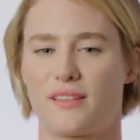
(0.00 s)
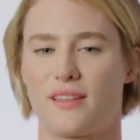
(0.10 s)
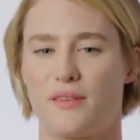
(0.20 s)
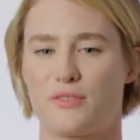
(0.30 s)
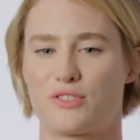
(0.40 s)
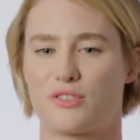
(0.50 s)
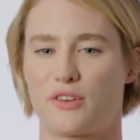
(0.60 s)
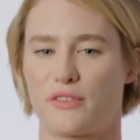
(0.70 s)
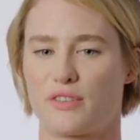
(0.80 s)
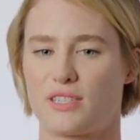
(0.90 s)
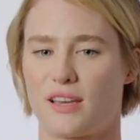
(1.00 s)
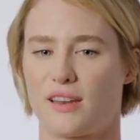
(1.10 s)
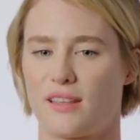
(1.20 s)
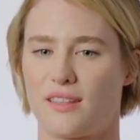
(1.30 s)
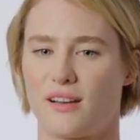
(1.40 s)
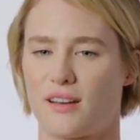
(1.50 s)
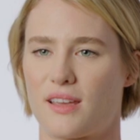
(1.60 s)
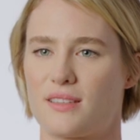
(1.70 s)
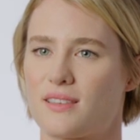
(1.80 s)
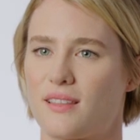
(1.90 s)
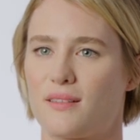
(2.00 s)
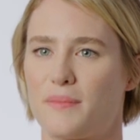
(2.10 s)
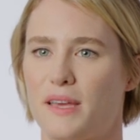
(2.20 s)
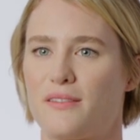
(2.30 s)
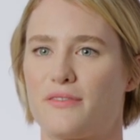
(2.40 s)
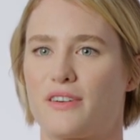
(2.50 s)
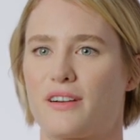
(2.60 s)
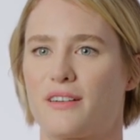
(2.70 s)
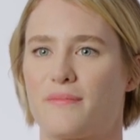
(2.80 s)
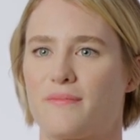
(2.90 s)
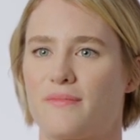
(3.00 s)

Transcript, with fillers: he was sort of indicting the audience a little bit for